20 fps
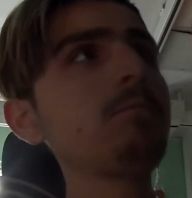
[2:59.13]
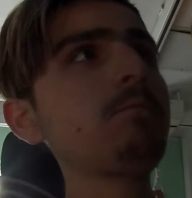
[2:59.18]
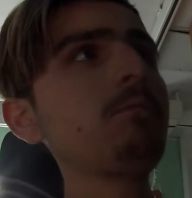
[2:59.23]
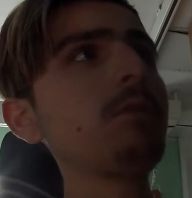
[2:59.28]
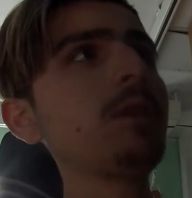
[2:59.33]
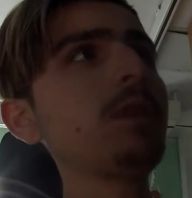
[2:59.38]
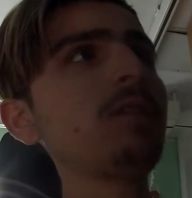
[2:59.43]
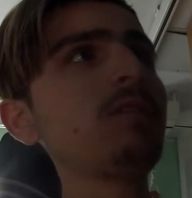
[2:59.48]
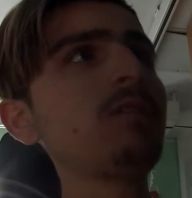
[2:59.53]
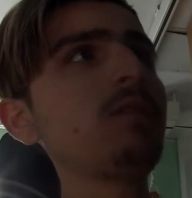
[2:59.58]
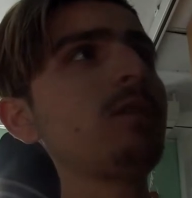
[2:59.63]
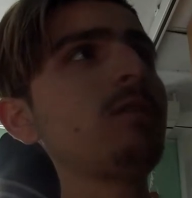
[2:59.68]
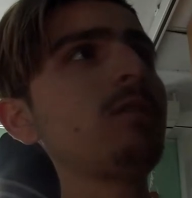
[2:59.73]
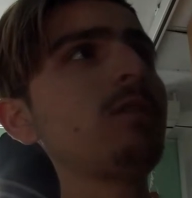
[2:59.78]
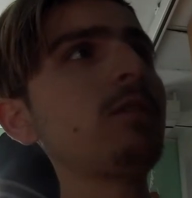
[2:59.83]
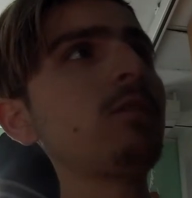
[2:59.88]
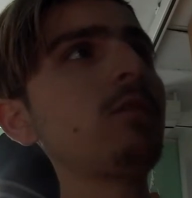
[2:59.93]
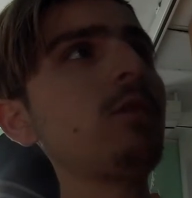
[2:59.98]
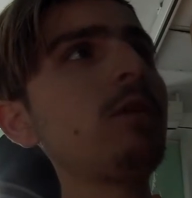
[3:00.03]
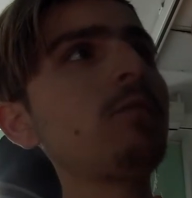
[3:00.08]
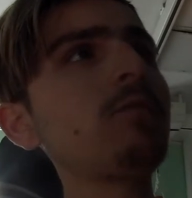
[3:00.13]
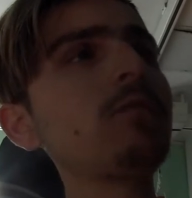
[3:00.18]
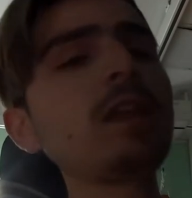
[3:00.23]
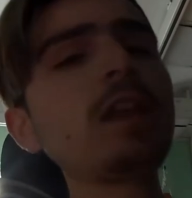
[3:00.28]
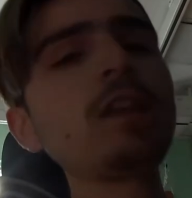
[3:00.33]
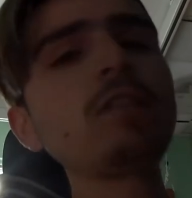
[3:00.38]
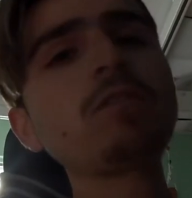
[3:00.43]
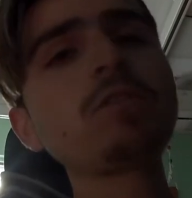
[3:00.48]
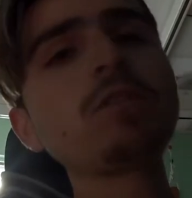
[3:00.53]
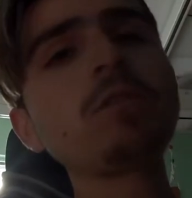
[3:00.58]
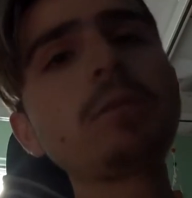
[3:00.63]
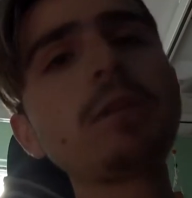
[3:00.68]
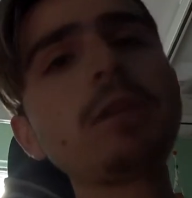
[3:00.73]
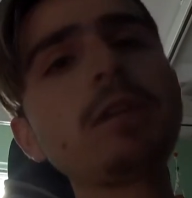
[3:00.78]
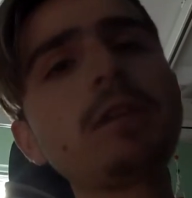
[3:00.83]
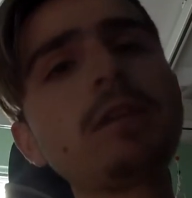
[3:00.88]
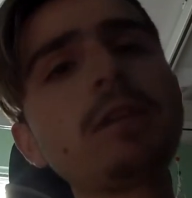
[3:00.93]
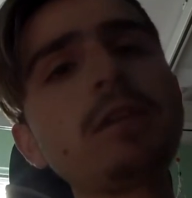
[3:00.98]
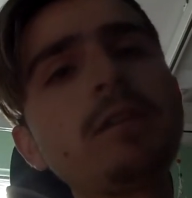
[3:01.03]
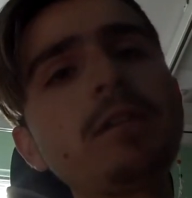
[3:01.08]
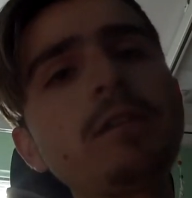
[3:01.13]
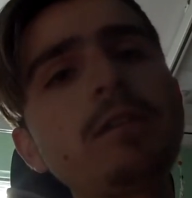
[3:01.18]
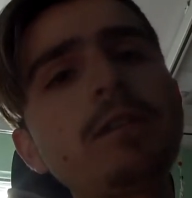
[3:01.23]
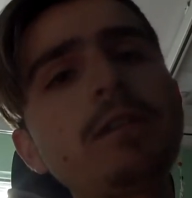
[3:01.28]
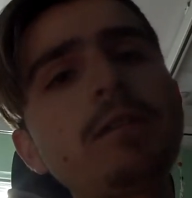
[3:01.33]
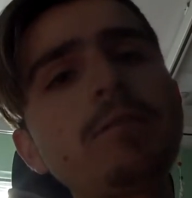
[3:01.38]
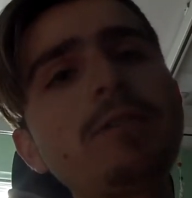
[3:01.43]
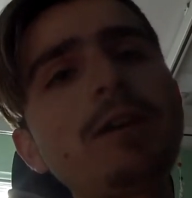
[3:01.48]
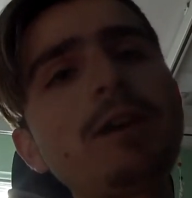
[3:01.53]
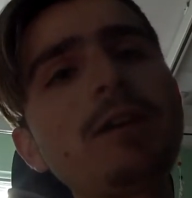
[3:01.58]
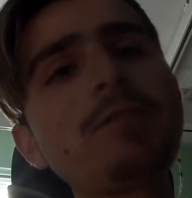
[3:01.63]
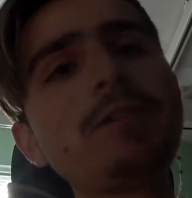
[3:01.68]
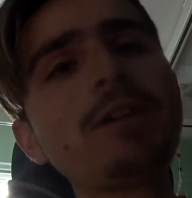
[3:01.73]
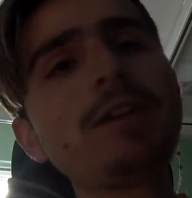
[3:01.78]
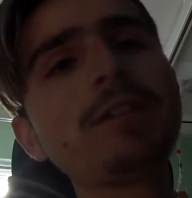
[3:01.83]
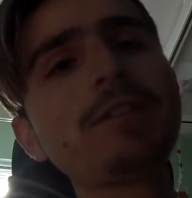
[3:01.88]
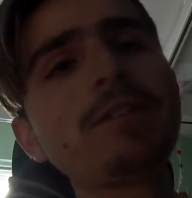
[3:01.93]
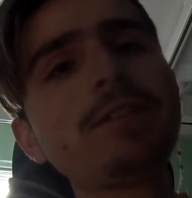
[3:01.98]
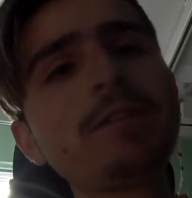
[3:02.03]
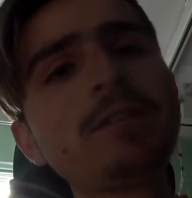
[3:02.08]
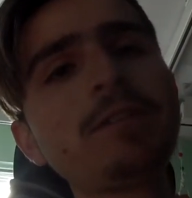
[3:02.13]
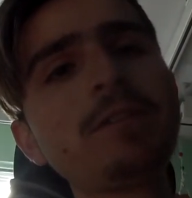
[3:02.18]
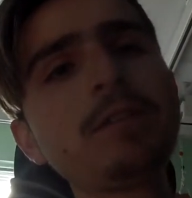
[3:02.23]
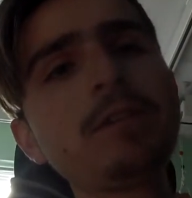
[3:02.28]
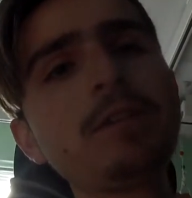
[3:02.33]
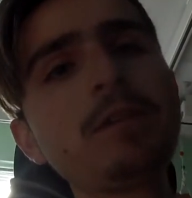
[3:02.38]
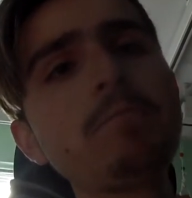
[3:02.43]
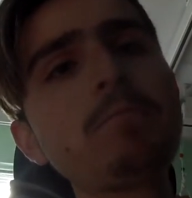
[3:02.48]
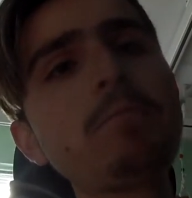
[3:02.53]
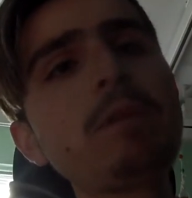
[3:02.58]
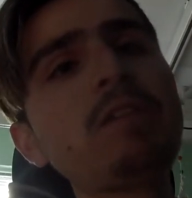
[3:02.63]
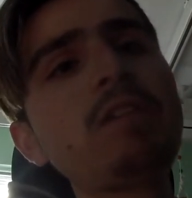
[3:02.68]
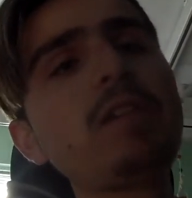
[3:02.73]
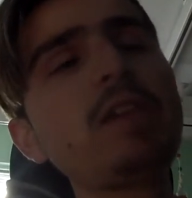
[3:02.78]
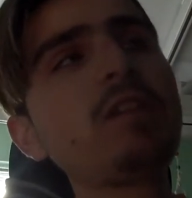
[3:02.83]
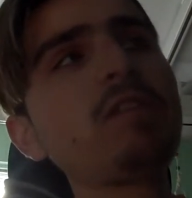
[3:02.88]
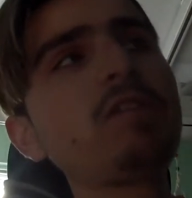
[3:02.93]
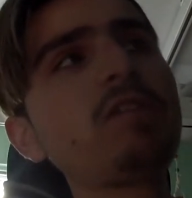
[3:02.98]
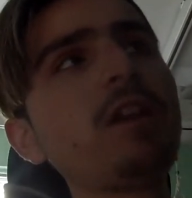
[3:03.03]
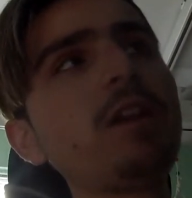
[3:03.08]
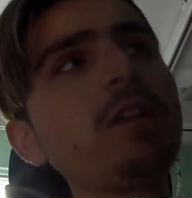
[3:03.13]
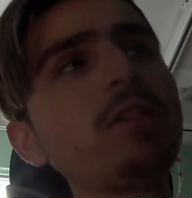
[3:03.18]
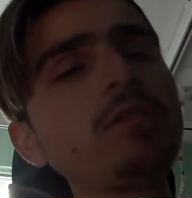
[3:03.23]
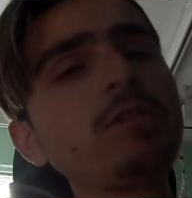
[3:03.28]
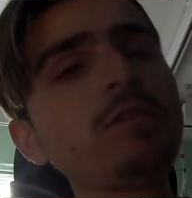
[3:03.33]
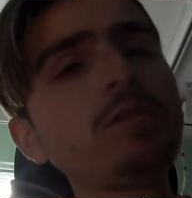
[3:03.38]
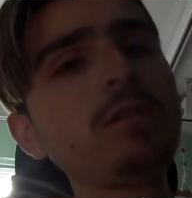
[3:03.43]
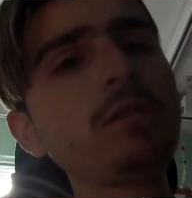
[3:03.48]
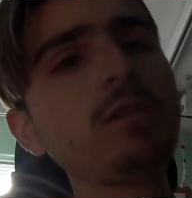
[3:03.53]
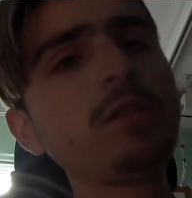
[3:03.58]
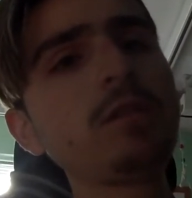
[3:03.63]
But that's how it is. Not every day's going to be perfect, busy as such.